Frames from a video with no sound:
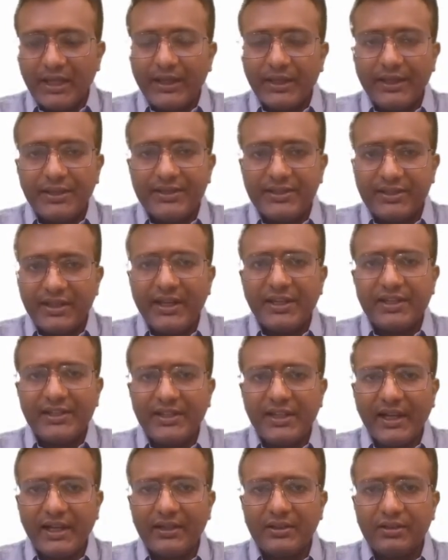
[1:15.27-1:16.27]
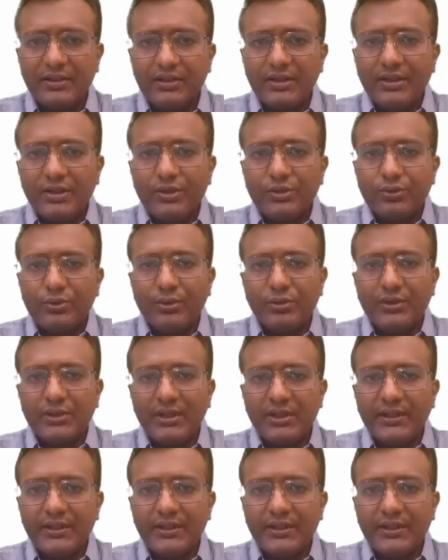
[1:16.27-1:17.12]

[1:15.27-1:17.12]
it states that total